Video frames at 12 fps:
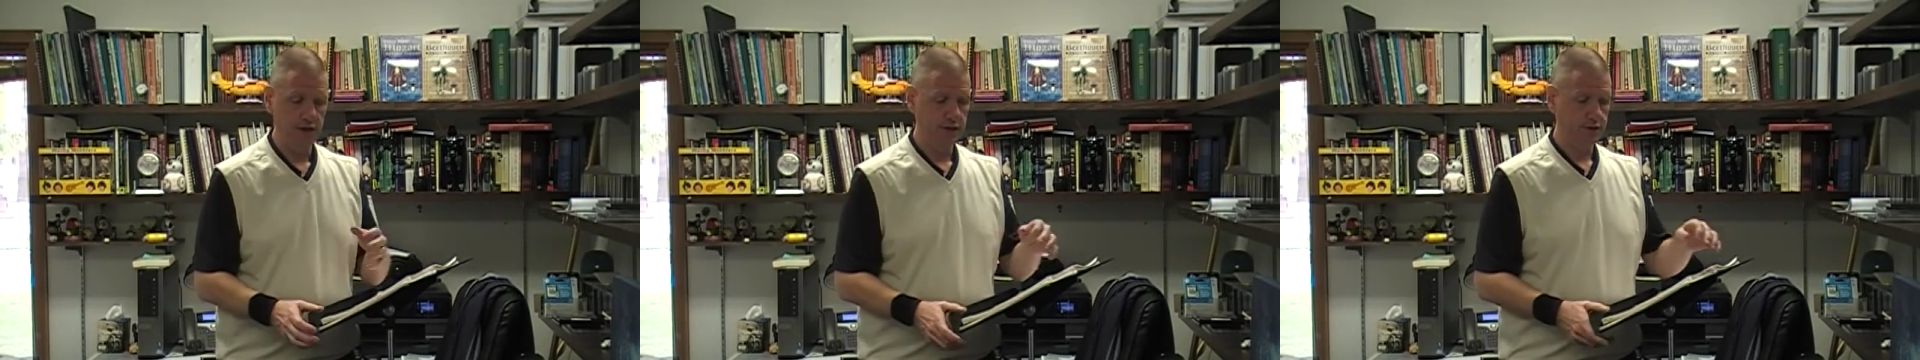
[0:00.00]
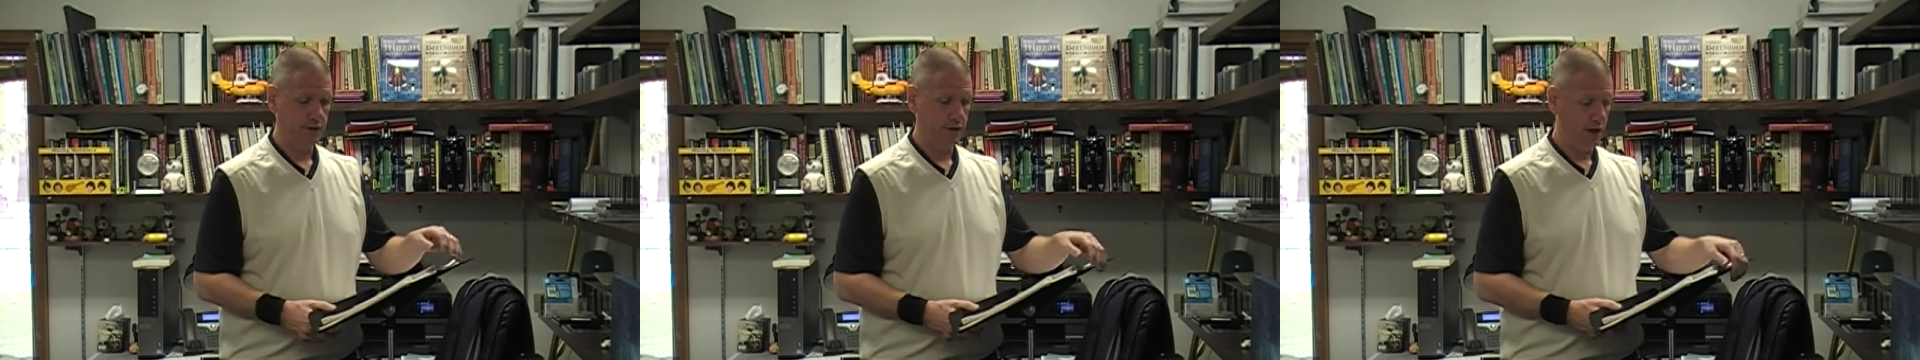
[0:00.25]

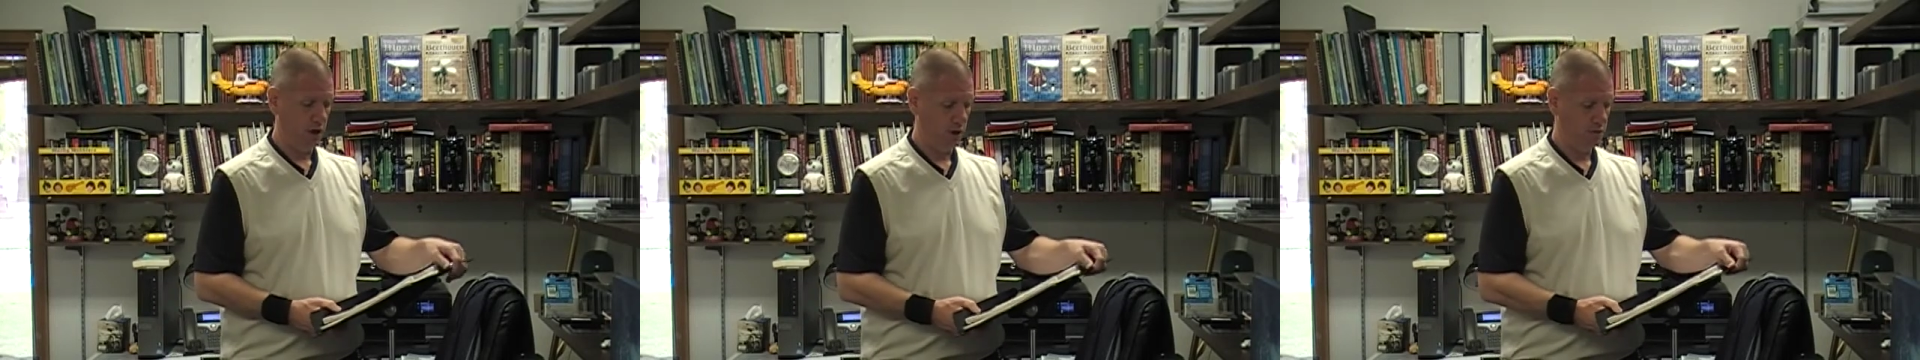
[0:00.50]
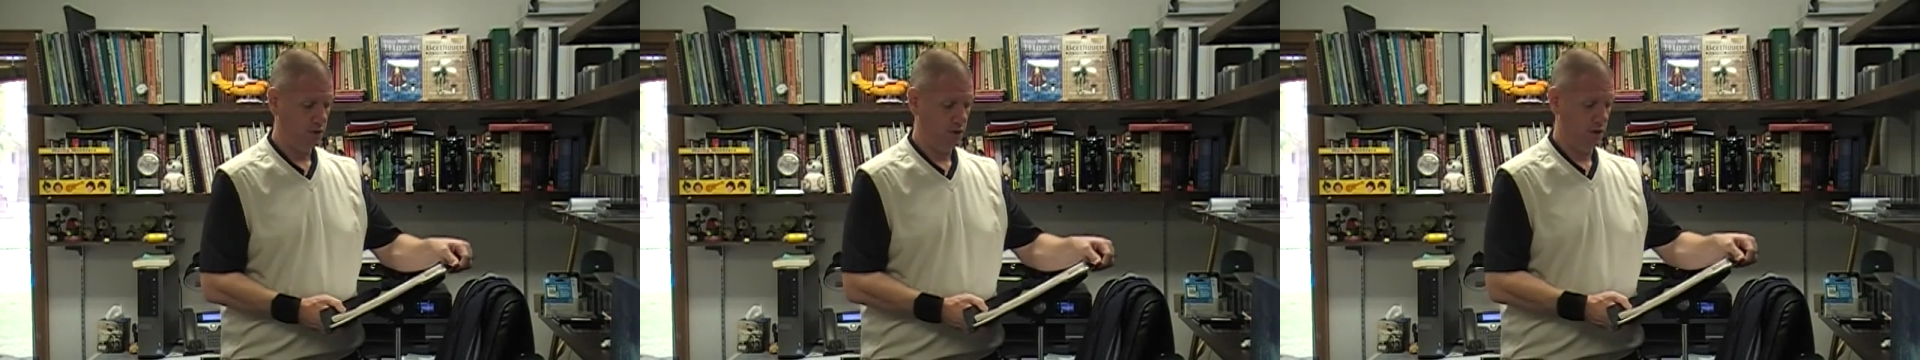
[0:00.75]
So now
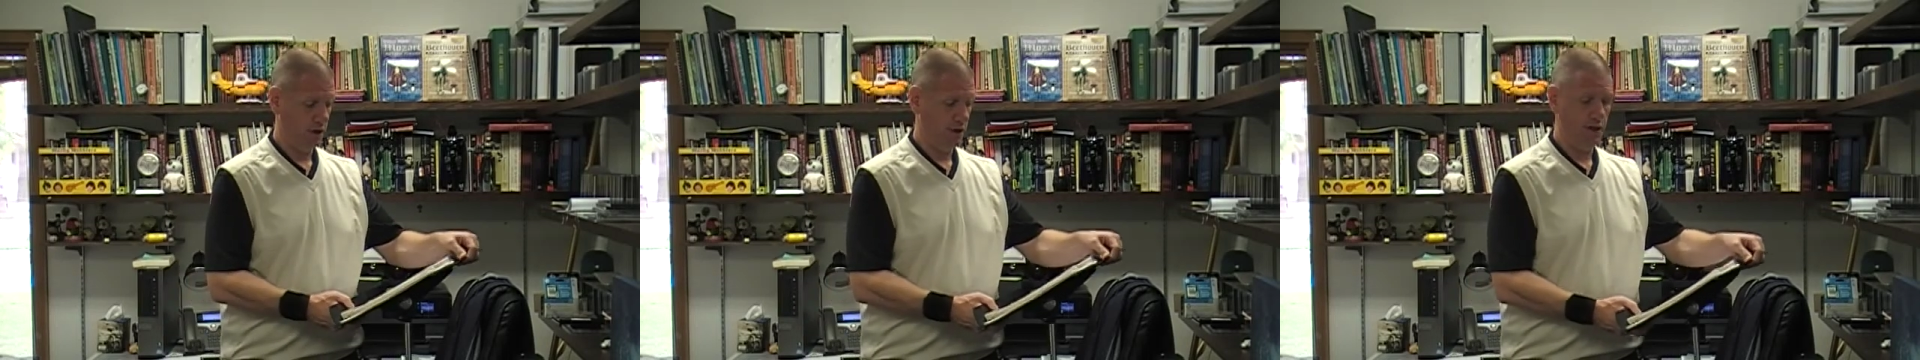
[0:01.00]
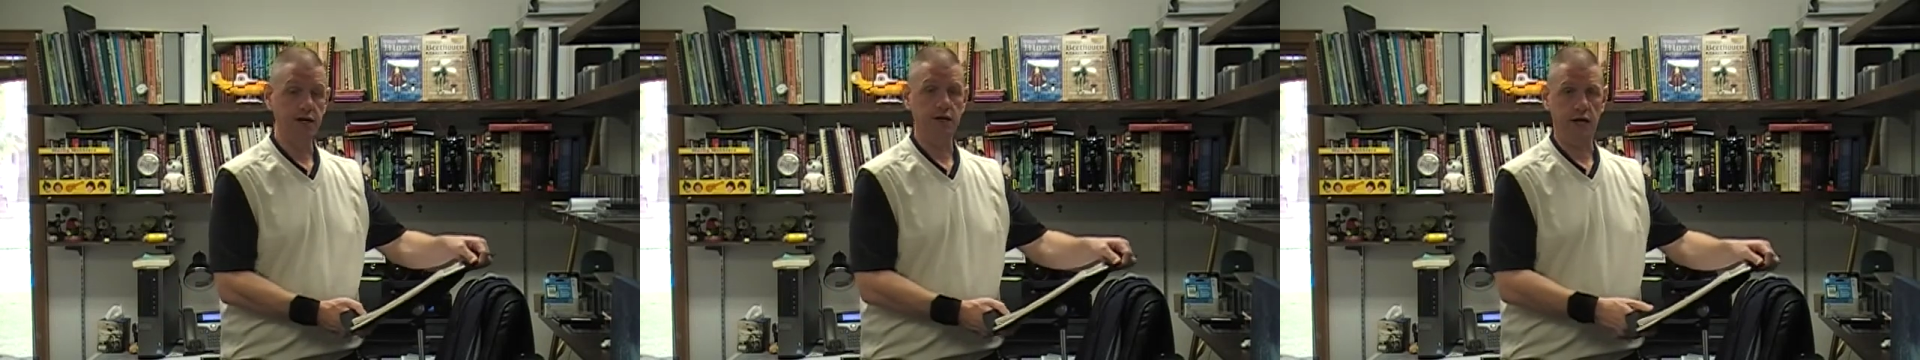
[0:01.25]
I'm
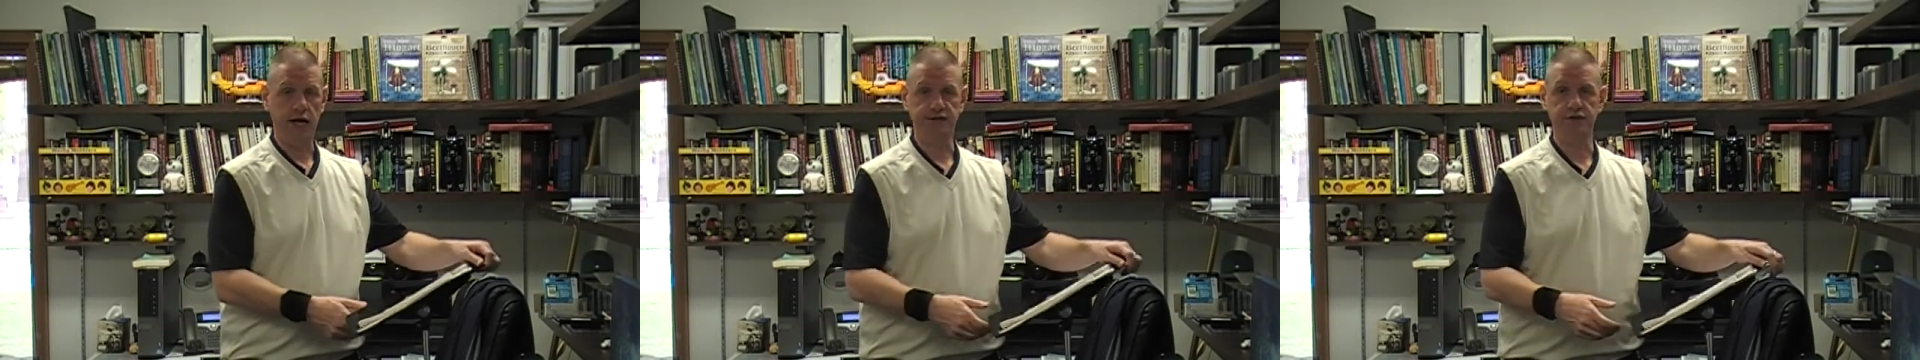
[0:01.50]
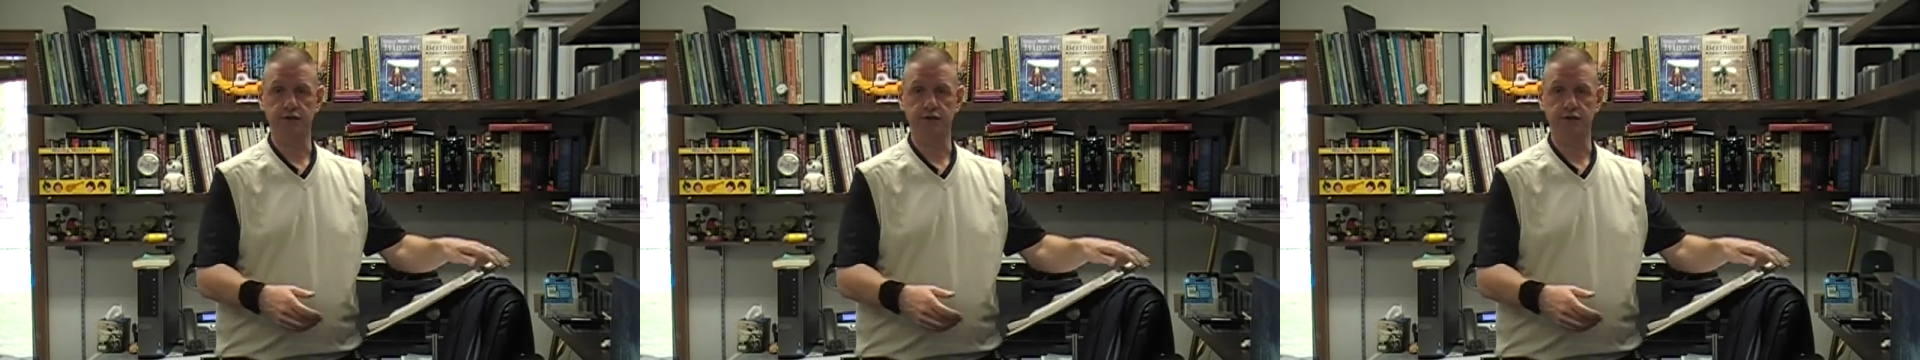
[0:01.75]
in class.